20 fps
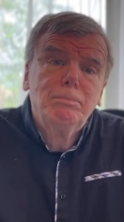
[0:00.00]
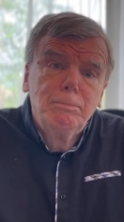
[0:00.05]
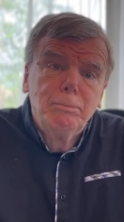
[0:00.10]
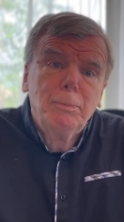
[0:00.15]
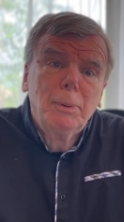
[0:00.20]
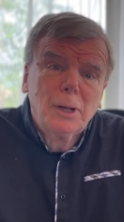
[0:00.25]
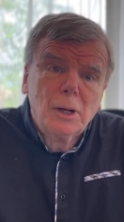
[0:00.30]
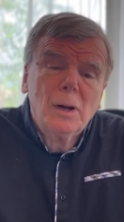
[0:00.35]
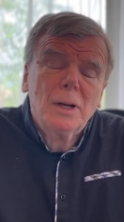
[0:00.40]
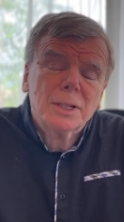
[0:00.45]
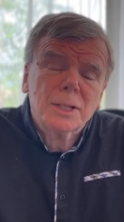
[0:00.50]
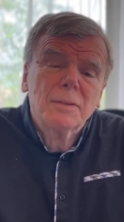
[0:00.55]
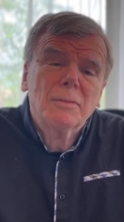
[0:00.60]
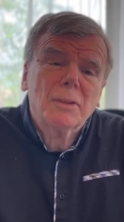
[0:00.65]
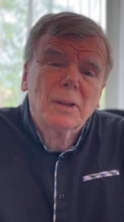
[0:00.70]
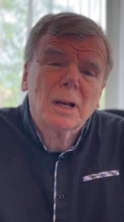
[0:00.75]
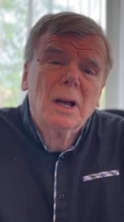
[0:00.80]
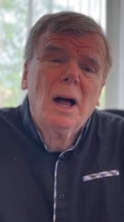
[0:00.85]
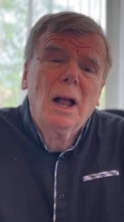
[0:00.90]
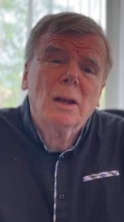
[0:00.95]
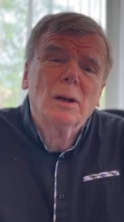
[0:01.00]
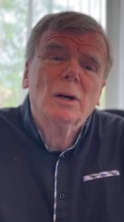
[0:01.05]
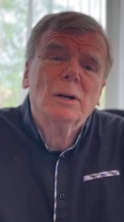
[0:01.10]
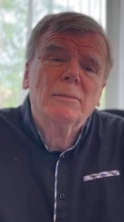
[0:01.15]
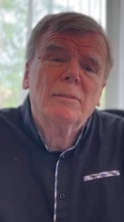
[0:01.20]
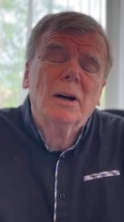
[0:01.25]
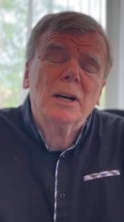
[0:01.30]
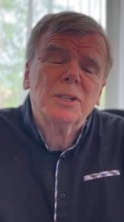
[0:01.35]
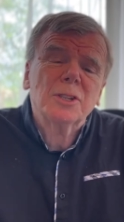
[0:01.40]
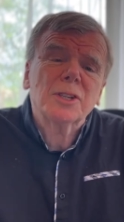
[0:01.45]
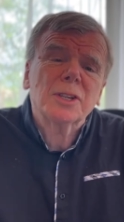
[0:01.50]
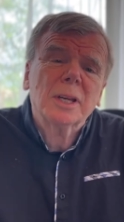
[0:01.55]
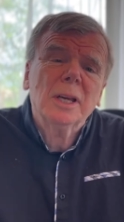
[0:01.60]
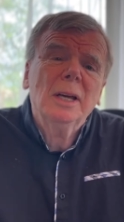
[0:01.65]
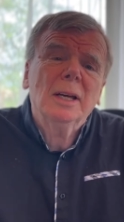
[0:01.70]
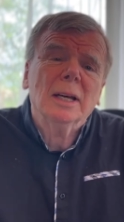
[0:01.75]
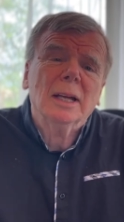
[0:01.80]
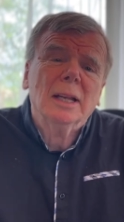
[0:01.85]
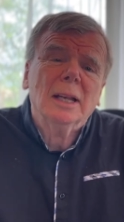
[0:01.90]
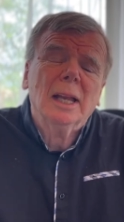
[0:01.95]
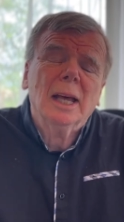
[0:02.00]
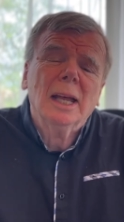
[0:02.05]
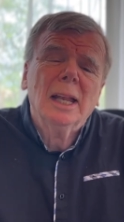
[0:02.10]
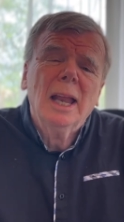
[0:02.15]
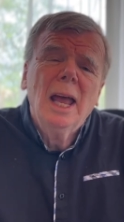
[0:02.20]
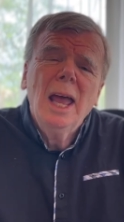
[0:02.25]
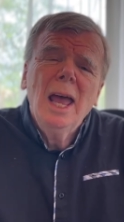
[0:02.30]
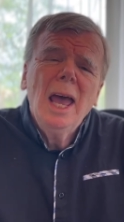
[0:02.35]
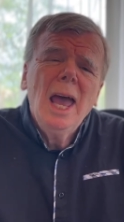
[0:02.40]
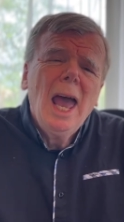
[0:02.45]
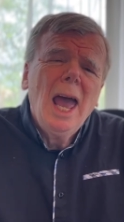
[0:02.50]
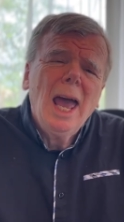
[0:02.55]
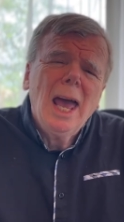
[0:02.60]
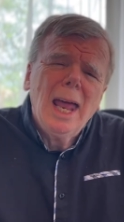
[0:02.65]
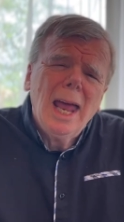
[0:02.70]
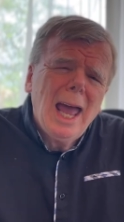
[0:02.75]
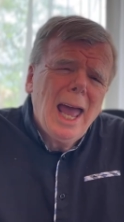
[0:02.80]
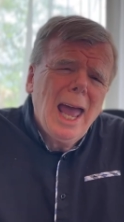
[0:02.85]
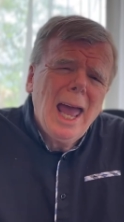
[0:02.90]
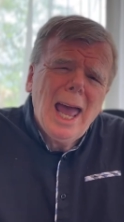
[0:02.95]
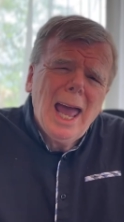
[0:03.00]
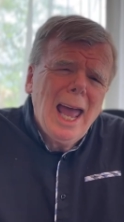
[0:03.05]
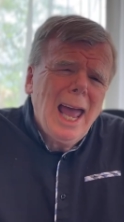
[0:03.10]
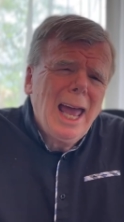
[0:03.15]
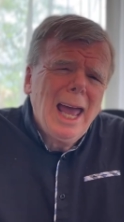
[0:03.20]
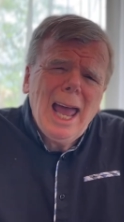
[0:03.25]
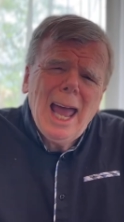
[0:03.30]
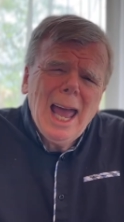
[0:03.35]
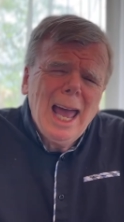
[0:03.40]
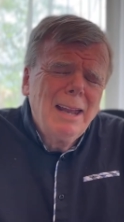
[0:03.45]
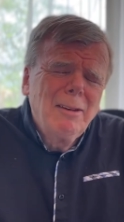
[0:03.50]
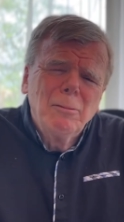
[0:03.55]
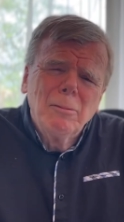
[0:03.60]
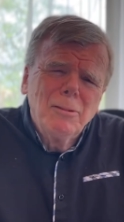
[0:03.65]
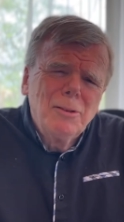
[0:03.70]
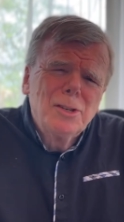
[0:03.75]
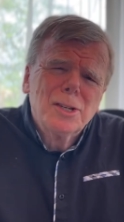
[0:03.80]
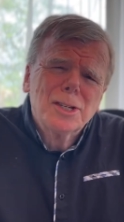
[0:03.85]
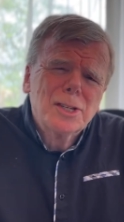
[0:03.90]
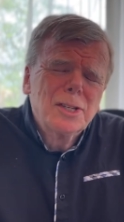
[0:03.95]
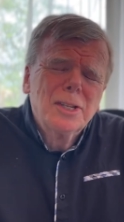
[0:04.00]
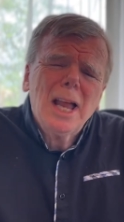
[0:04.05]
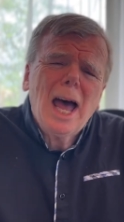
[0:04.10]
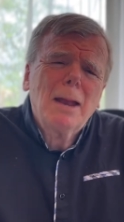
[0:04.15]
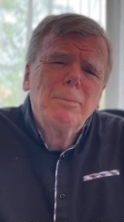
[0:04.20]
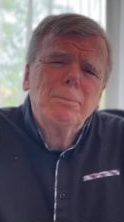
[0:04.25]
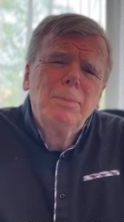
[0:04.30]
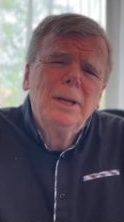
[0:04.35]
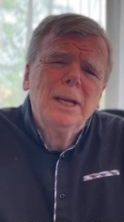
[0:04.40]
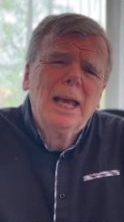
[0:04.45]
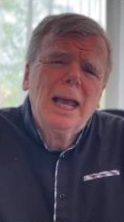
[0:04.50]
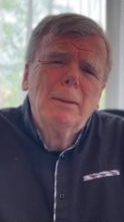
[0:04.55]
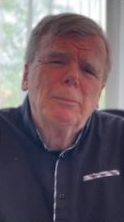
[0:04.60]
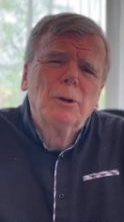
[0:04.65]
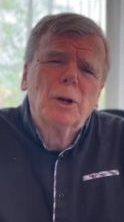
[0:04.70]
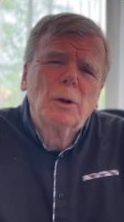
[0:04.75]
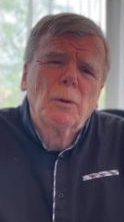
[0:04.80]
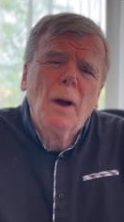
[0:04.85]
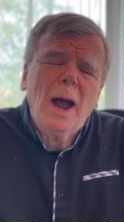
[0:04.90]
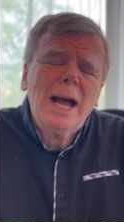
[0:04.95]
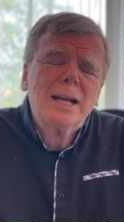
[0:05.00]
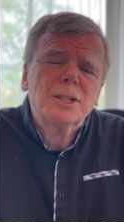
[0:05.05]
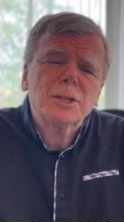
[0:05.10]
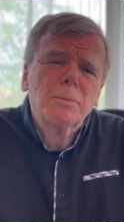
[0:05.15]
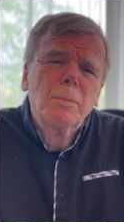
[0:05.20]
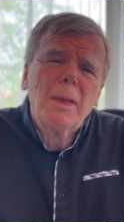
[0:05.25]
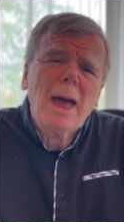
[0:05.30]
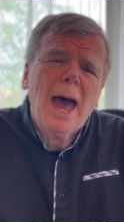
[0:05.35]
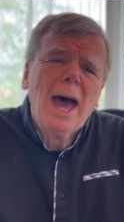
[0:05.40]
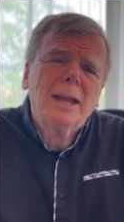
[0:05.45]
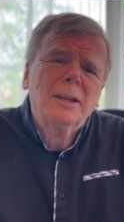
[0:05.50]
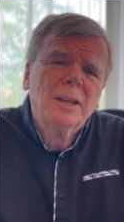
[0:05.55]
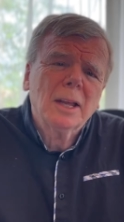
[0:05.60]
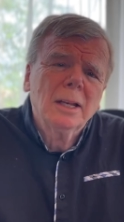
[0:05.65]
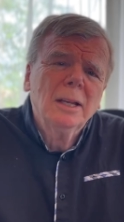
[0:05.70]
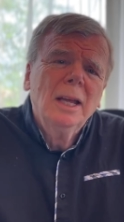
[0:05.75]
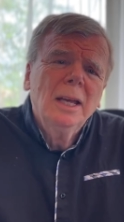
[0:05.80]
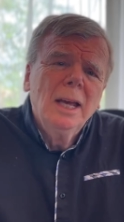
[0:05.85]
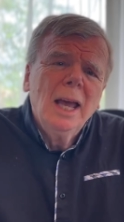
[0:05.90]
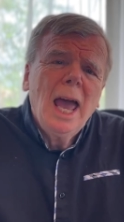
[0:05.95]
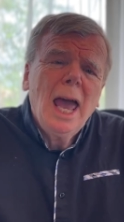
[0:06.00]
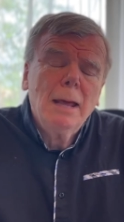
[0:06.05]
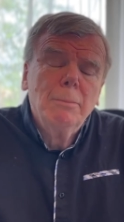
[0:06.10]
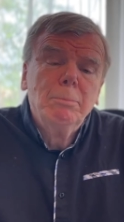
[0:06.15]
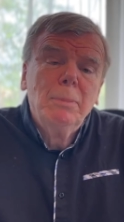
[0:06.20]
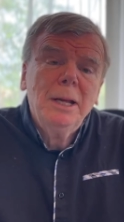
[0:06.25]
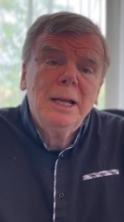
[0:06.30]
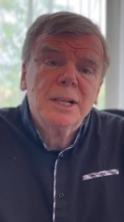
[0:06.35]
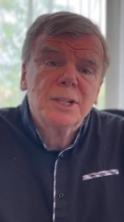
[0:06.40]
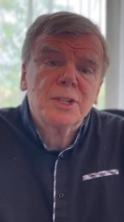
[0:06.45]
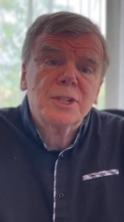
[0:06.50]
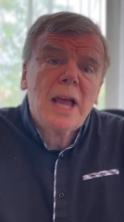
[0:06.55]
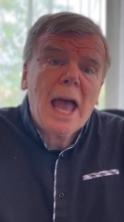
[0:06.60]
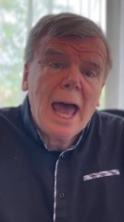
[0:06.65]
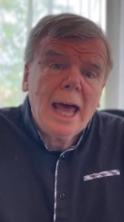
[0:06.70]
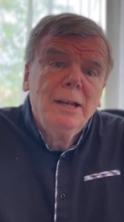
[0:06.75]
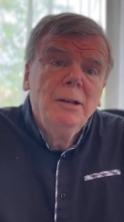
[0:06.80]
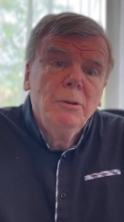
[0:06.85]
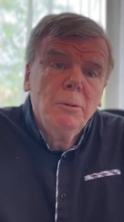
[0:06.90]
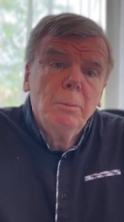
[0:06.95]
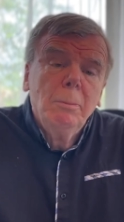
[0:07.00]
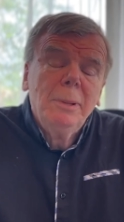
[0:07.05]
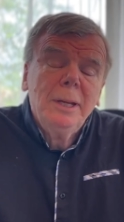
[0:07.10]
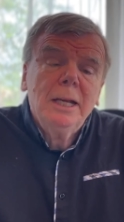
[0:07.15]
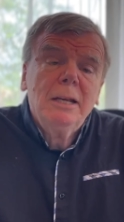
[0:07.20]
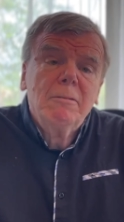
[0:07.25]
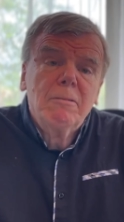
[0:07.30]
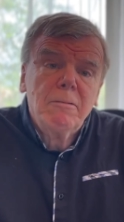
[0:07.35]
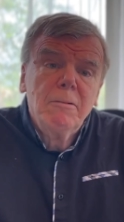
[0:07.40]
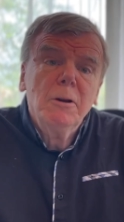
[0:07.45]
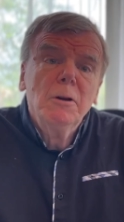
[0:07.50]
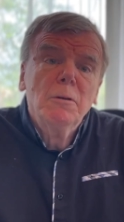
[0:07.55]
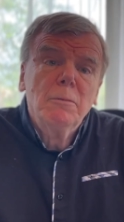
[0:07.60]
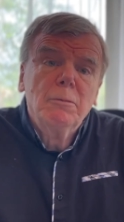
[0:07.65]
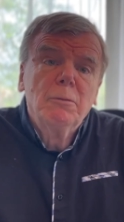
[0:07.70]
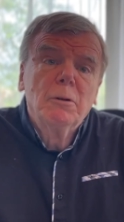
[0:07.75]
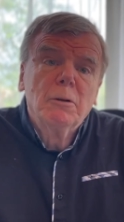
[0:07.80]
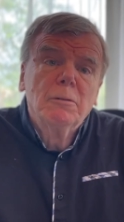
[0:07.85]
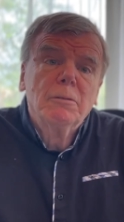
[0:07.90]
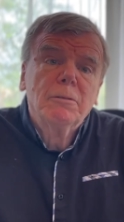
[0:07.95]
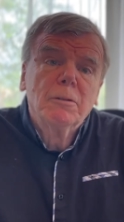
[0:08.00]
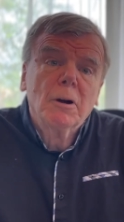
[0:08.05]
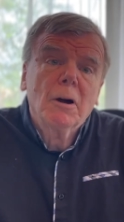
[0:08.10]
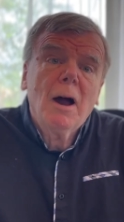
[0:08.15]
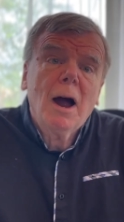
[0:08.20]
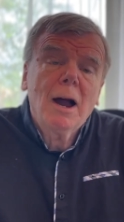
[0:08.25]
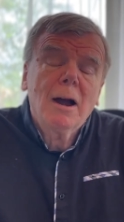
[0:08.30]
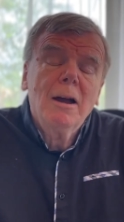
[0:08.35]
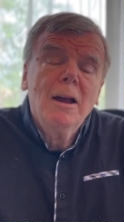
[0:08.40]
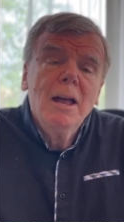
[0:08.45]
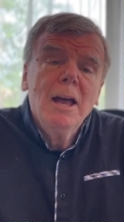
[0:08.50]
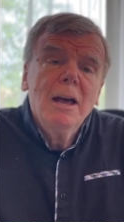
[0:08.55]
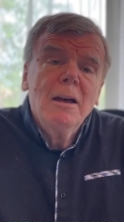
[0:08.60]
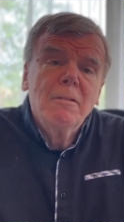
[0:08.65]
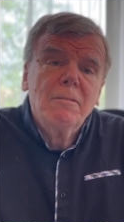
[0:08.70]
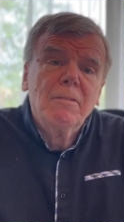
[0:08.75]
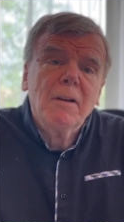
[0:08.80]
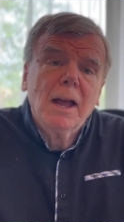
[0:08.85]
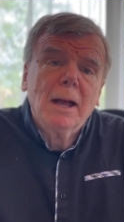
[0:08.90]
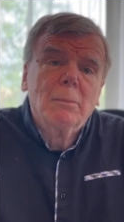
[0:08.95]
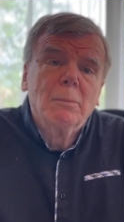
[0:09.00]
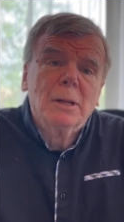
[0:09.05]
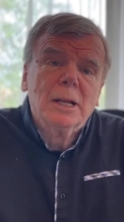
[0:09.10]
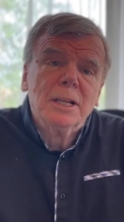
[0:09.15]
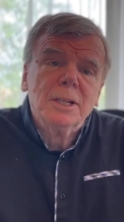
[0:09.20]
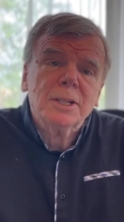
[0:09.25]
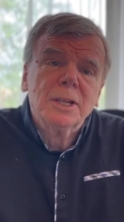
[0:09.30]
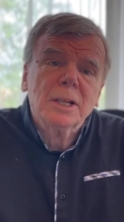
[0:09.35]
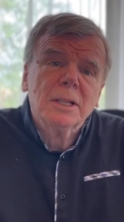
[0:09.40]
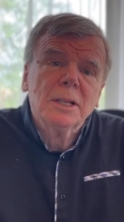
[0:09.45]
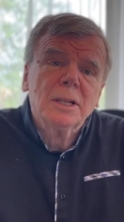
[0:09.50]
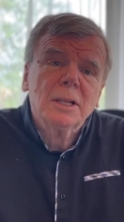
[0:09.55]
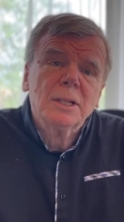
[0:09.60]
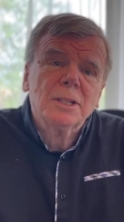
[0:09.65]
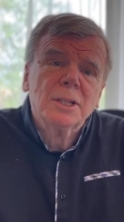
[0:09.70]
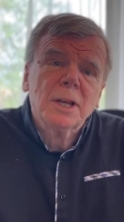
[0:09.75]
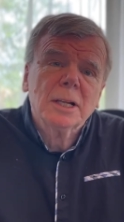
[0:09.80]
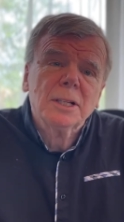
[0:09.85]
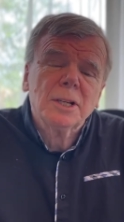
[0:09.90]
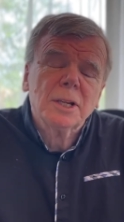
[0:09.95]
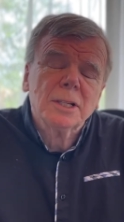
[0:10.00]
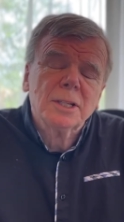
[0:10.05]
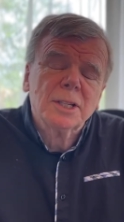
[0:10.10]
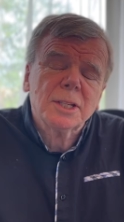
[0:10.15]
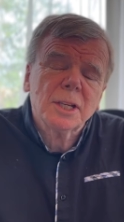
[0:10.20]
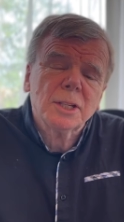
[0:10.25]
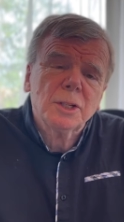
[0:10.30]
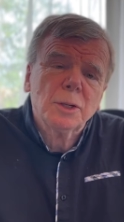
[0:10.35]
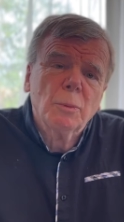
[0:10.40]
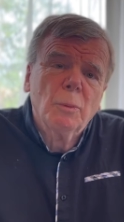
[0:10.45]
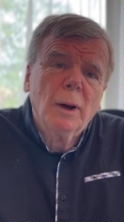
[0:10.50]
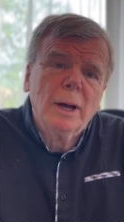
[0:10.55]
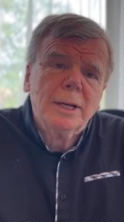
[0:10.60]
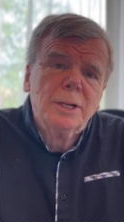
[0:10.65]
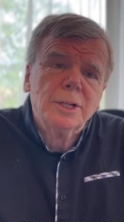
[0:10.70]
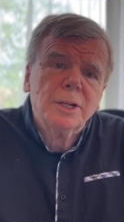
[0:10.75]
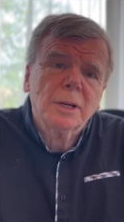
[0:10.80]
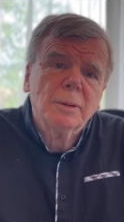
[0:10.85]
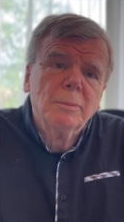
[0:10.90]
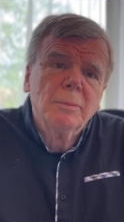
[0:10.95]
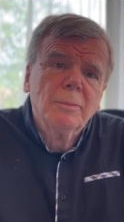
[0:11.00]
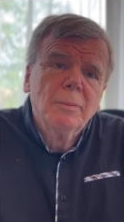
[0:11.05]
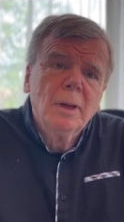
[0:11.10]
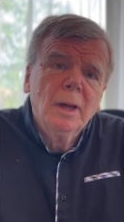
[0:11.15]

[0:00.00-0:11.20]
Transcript: because of the color of our skin and, and, and just not being able to grasp that and, and being saddened and being fearful for our families in such a situation.